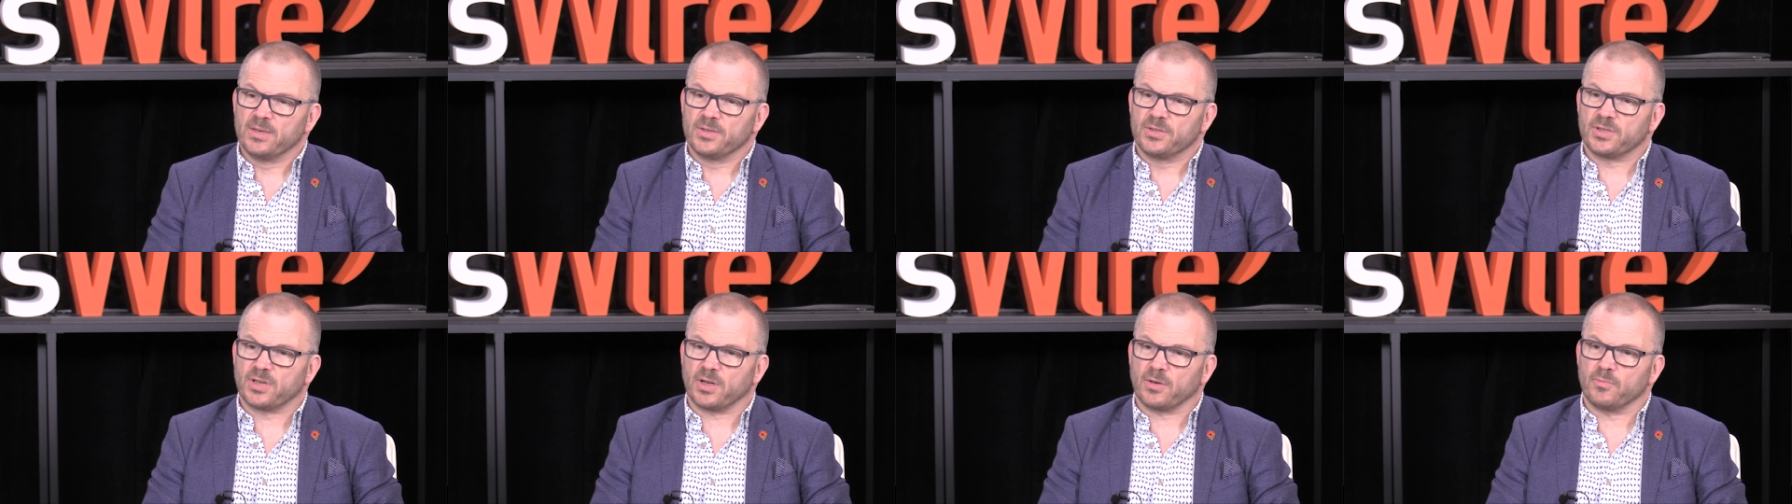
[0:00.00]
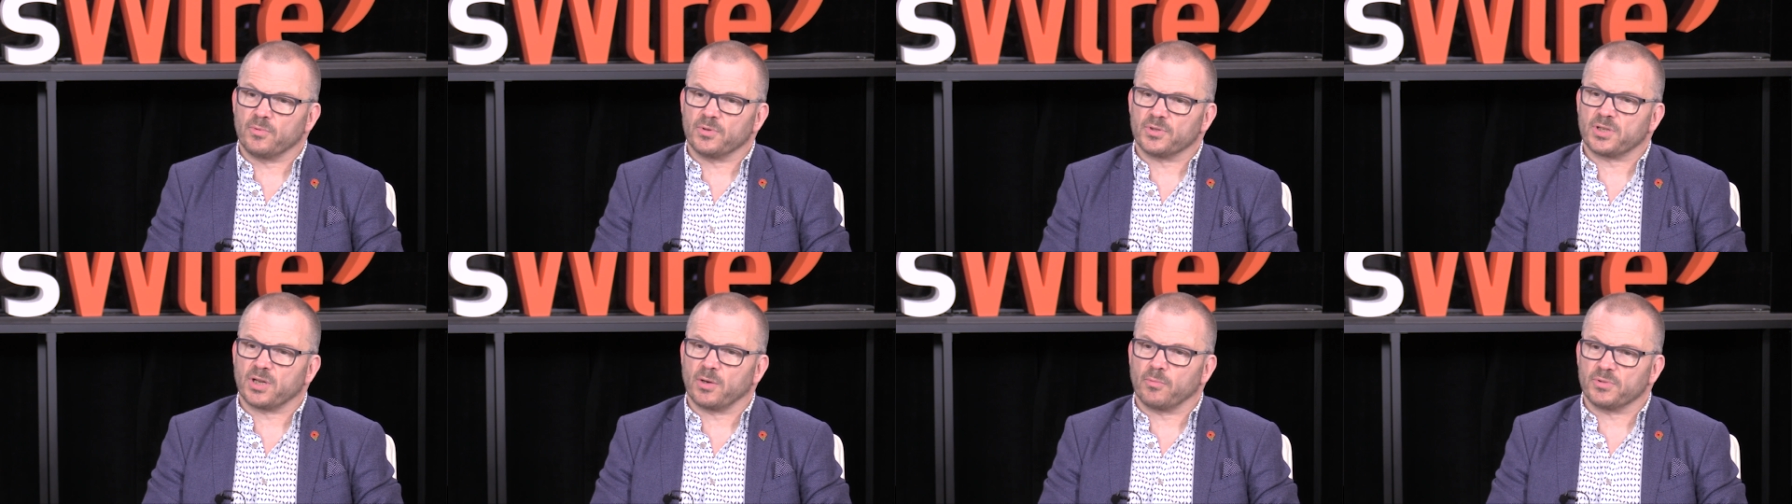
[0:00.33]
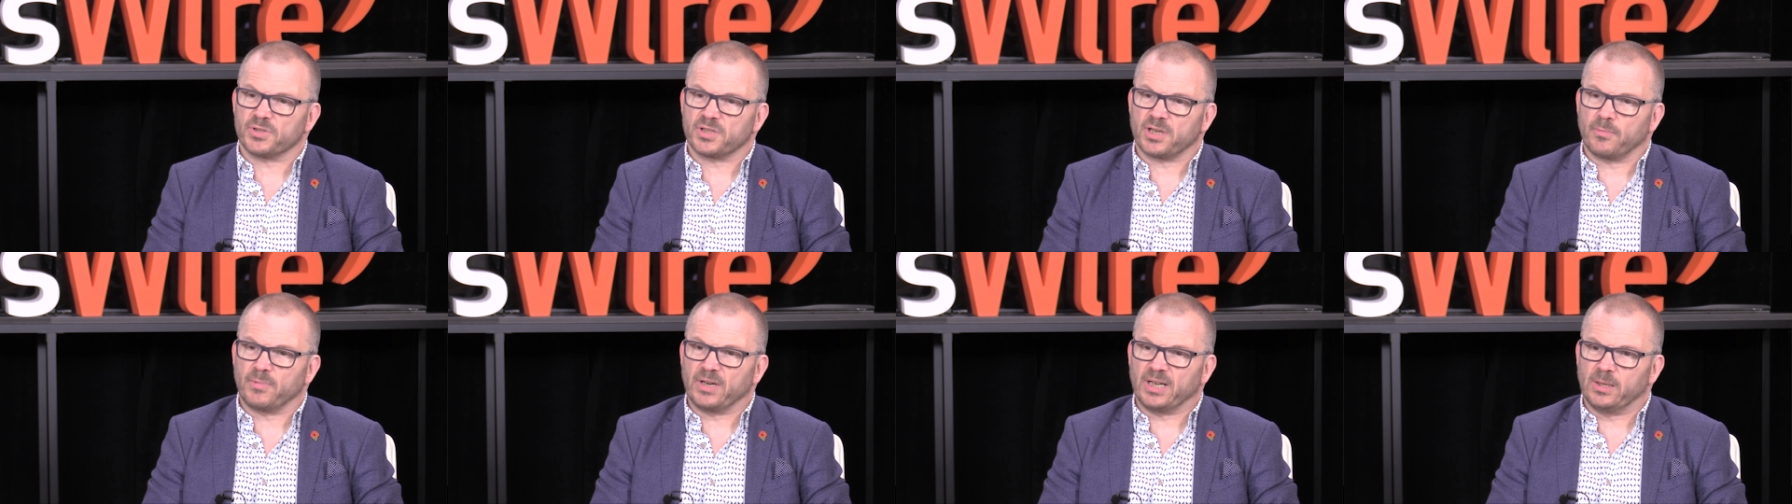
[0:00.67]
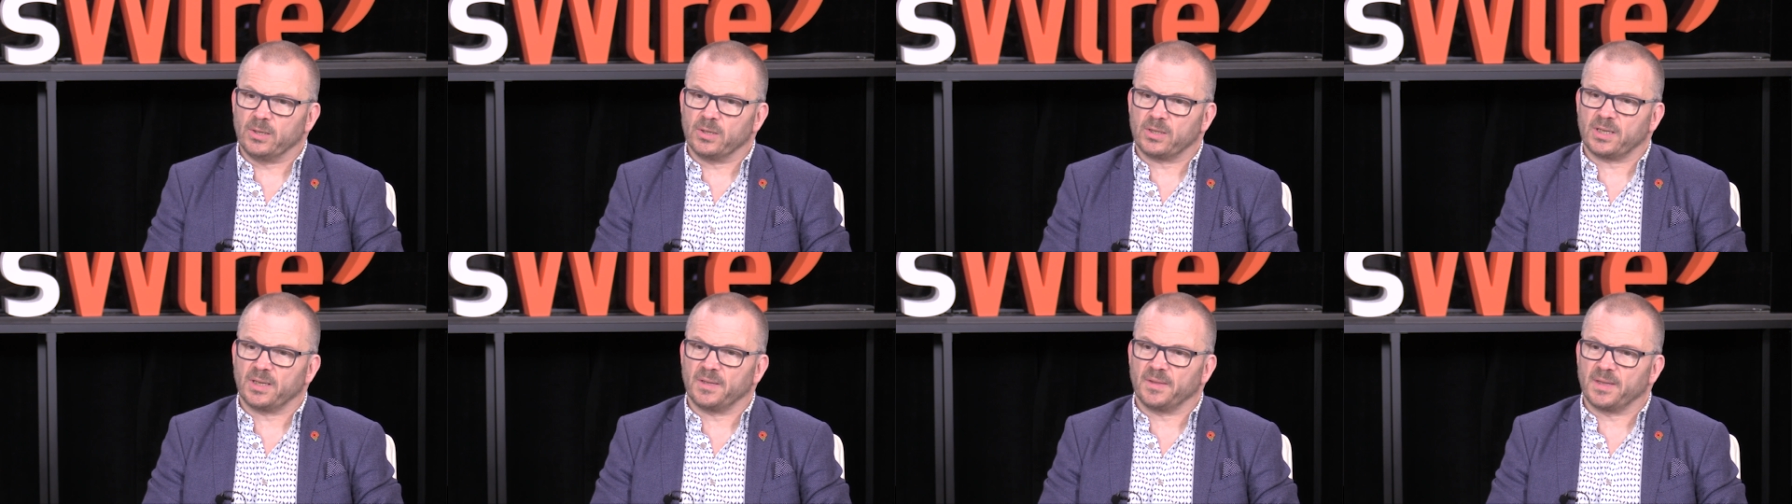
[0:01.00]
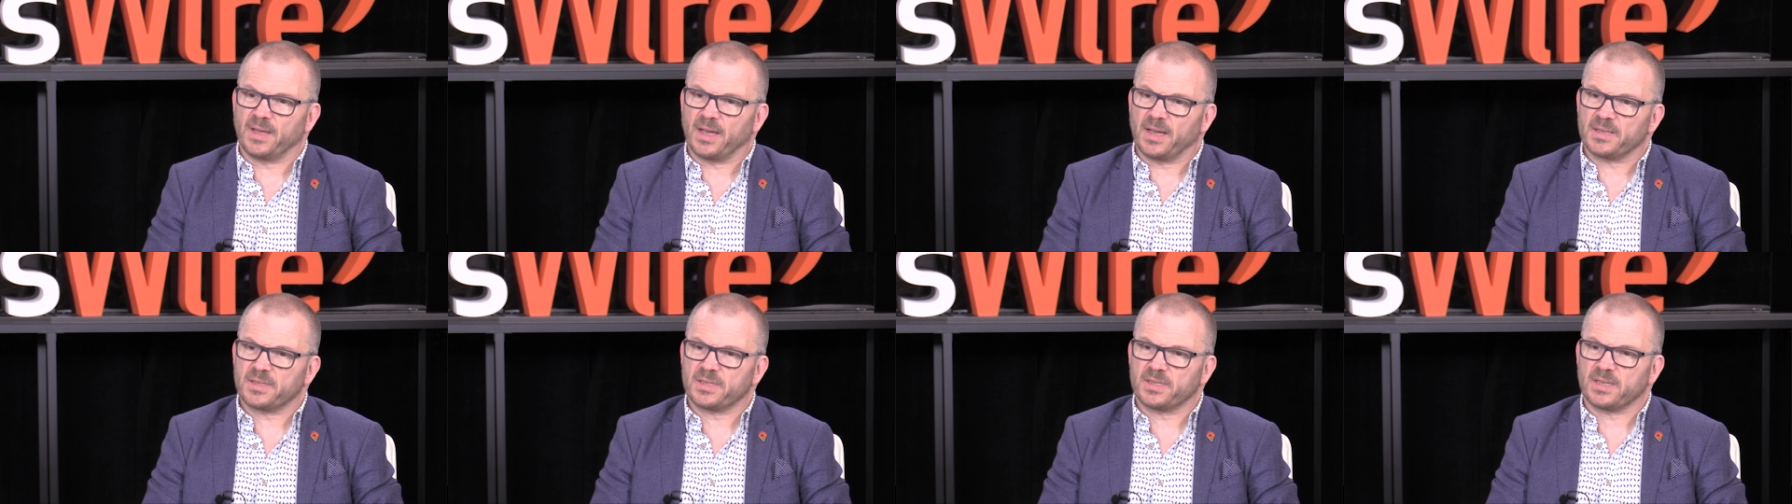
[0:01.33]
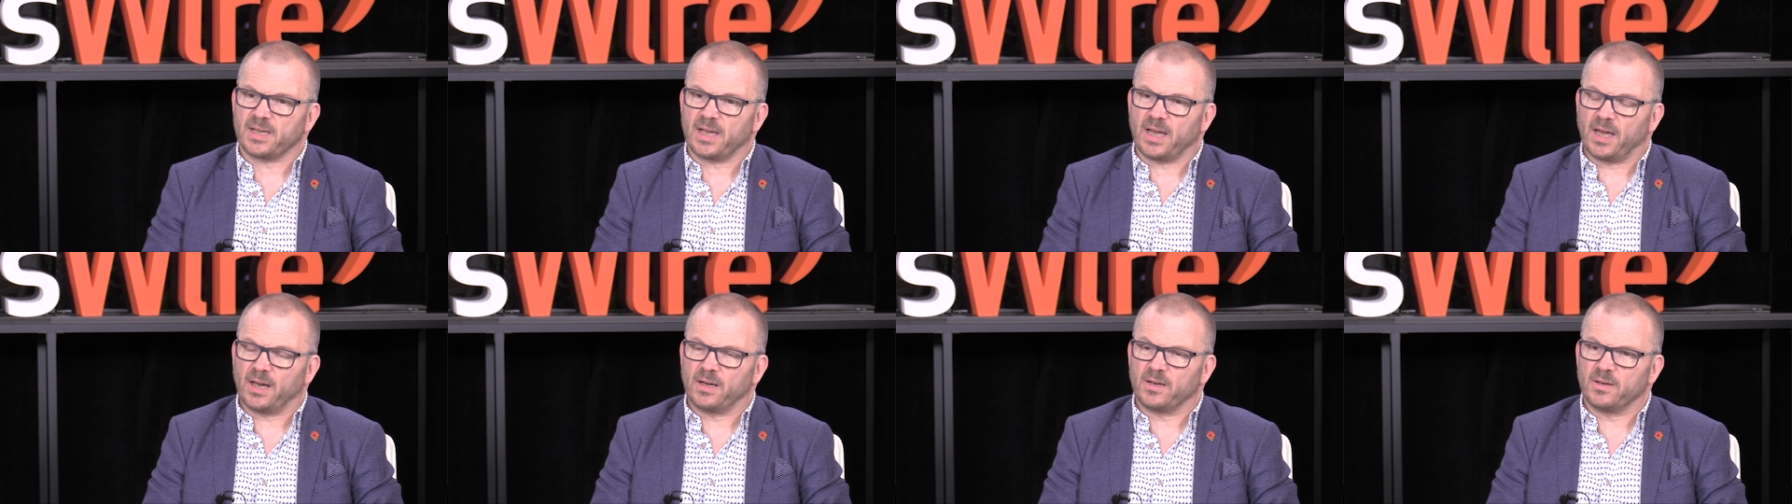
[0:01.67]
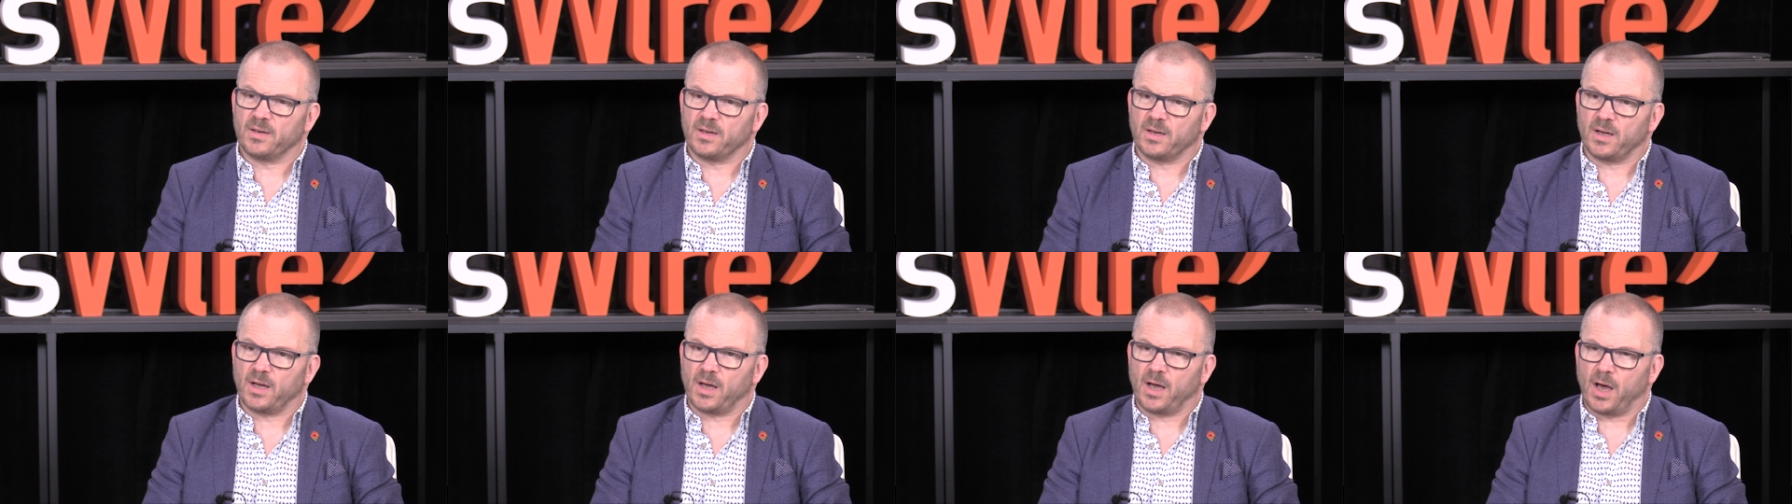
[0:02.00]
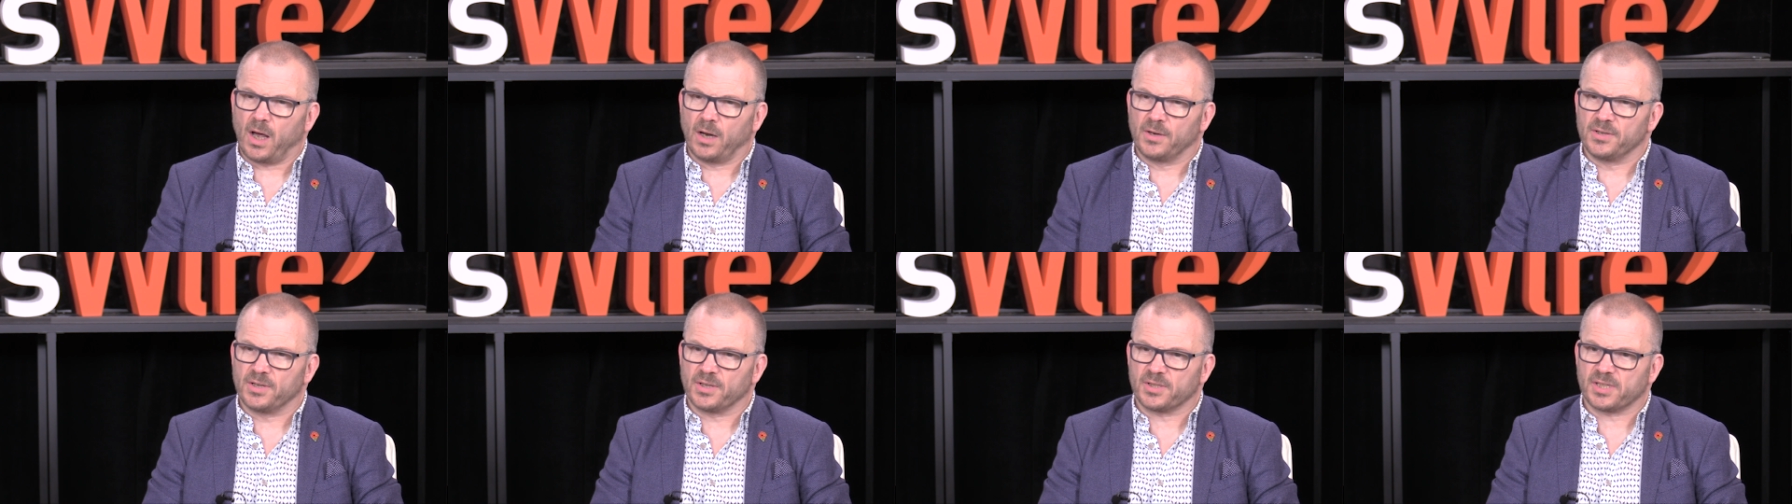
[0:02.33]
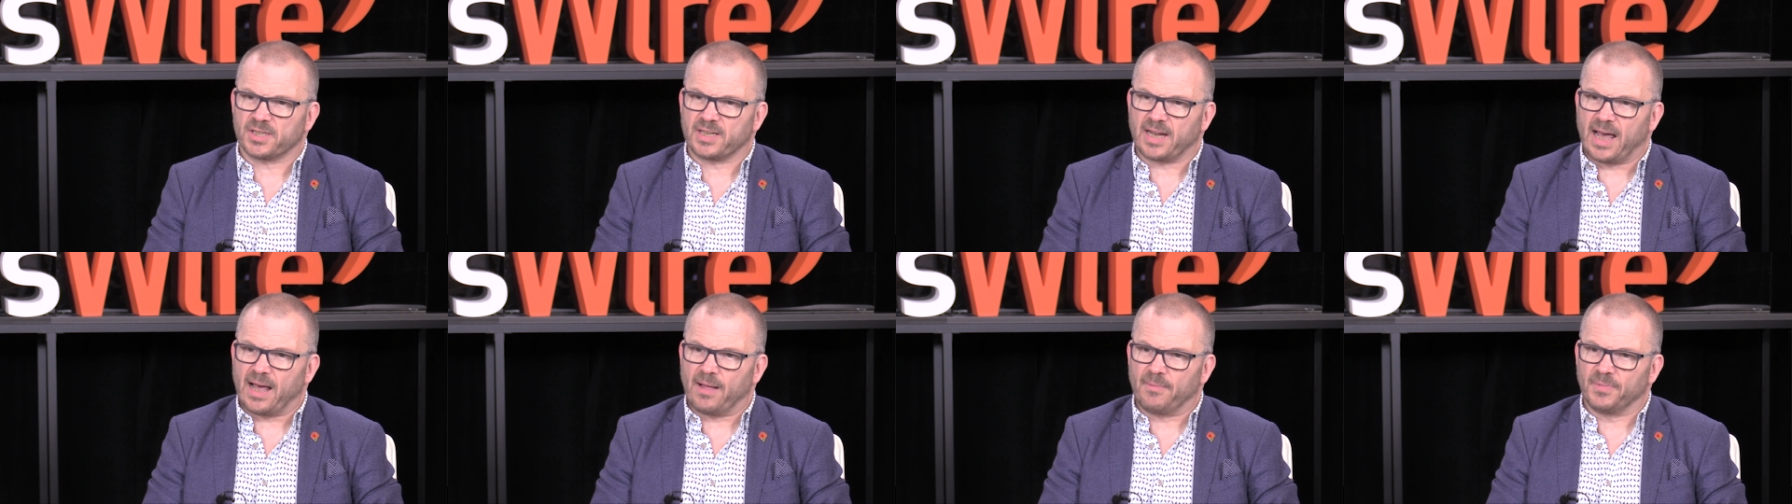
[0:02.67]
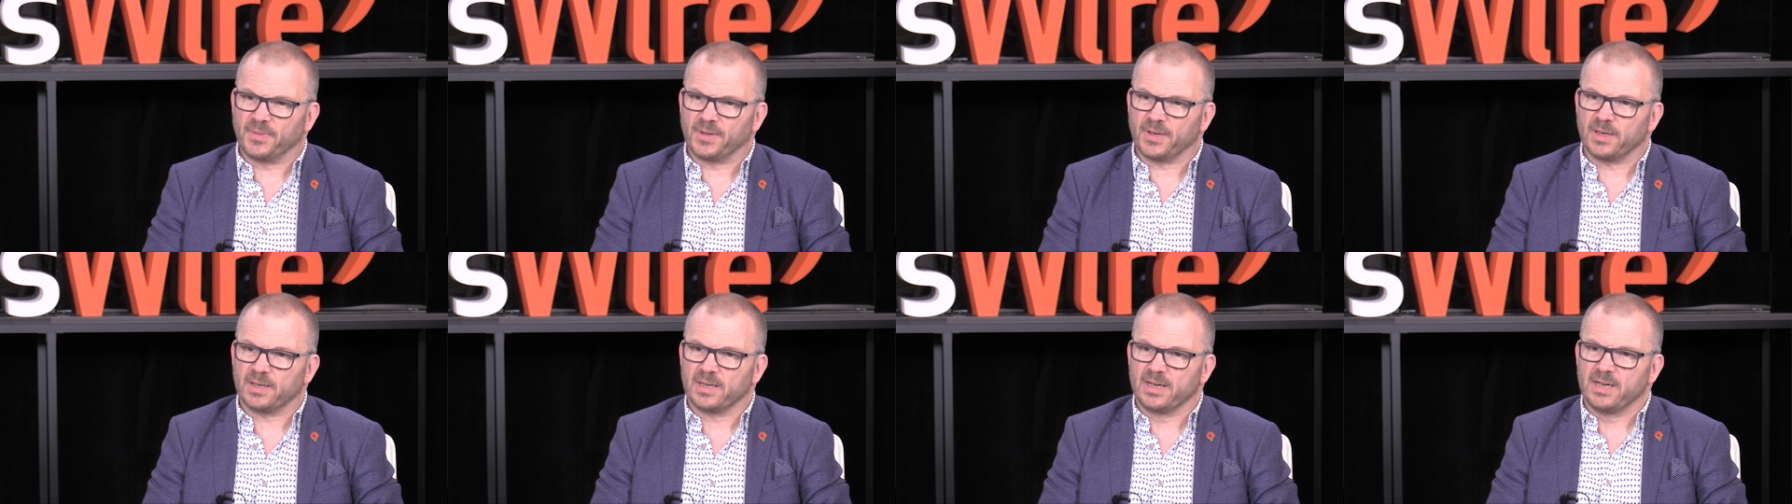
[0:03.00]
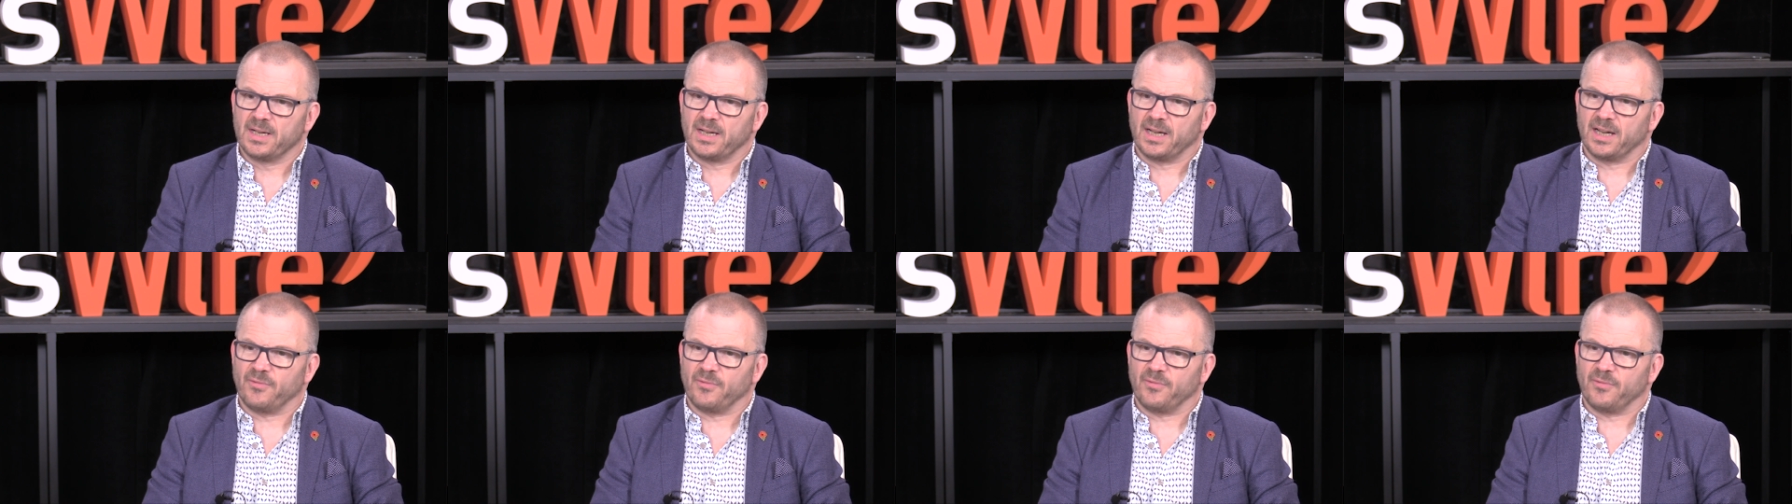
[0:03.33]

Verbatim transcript: So, so, so we look at this and understand that